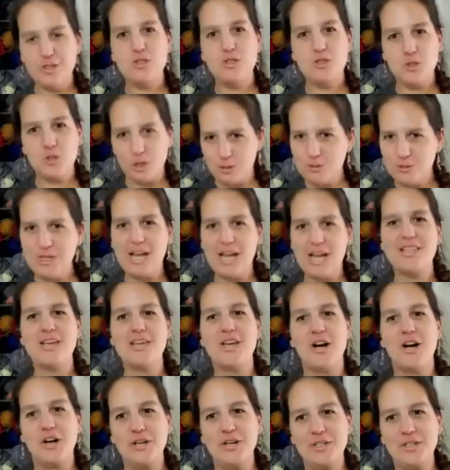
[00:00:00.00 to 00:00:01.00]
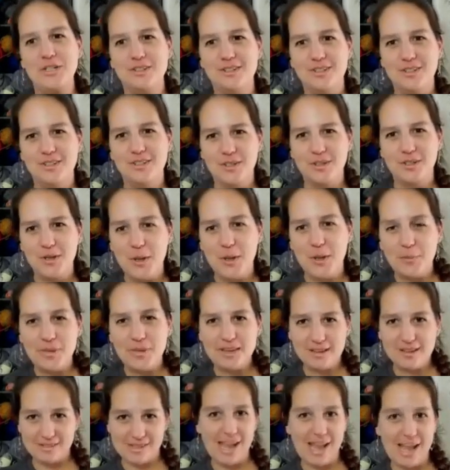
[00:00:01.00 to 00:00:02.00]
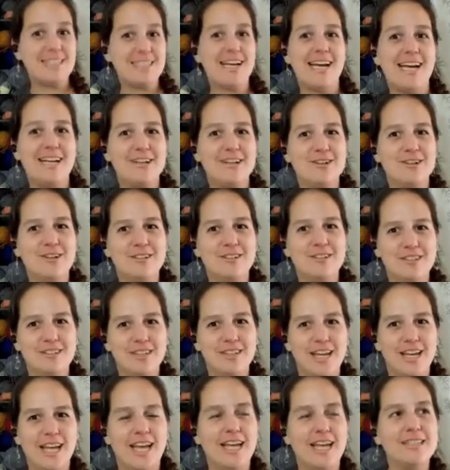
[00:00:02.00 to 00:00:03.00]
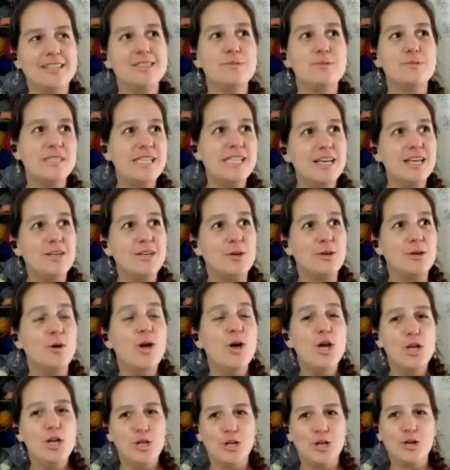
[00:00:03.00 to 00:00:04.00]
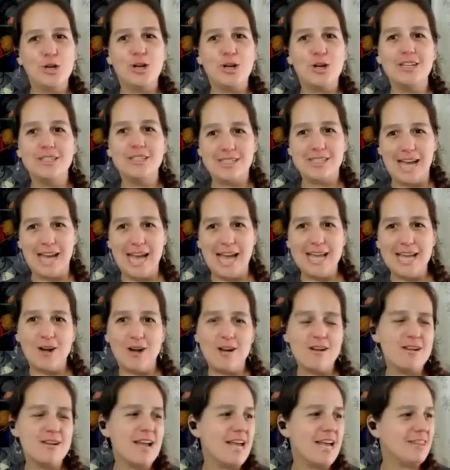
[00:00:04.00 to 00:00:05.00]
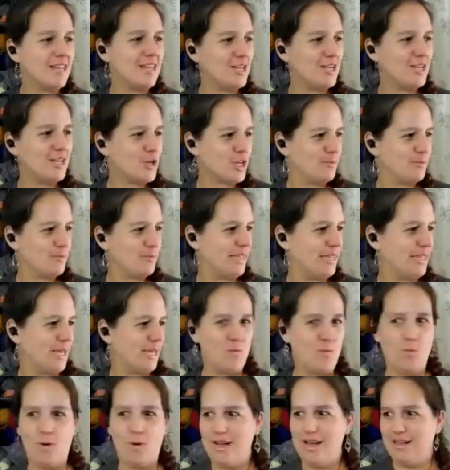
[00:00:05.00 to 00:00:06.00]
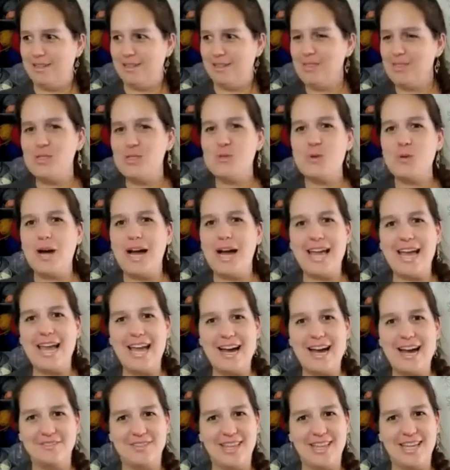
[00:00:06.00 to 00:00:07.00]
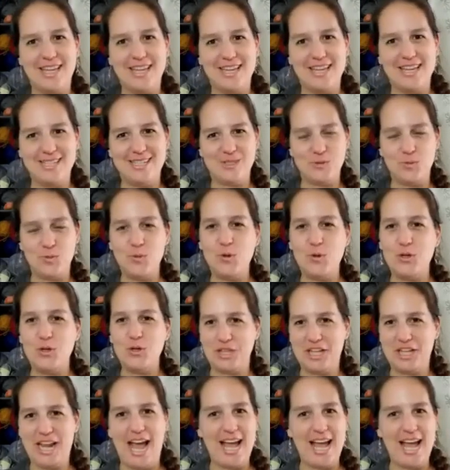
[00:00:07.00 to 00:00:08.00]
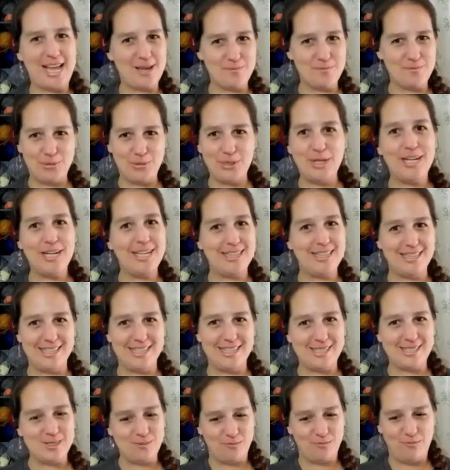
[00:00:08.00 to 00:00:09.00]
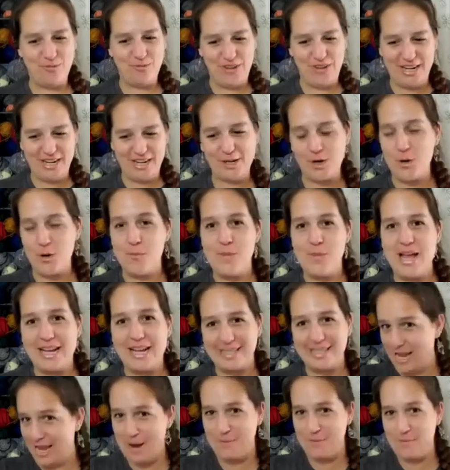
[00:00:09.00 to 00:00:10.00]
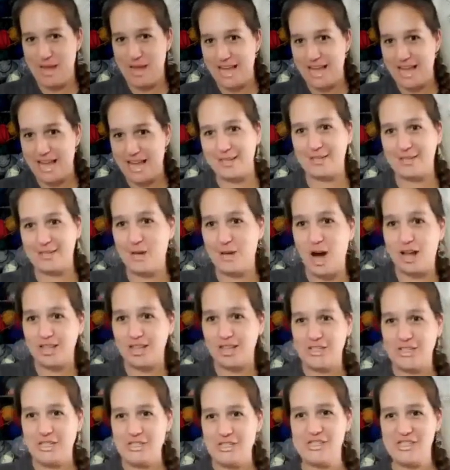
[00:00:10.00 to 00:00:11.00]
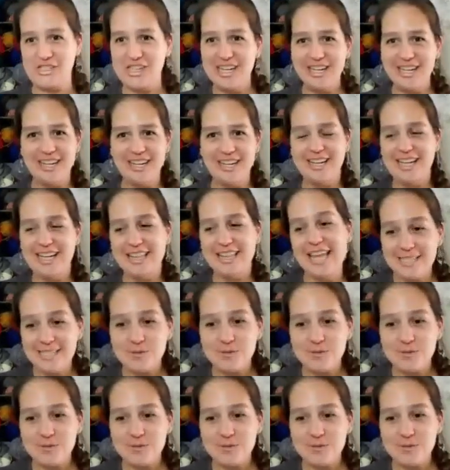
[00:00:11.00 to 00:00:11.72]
Don't dye the yarn. Because I dye yarn. And let me tell you, you're going to dye yarn, and then you're going to be like, what else do I have that is wool that I can put in this vinegar mix and make colors? Right.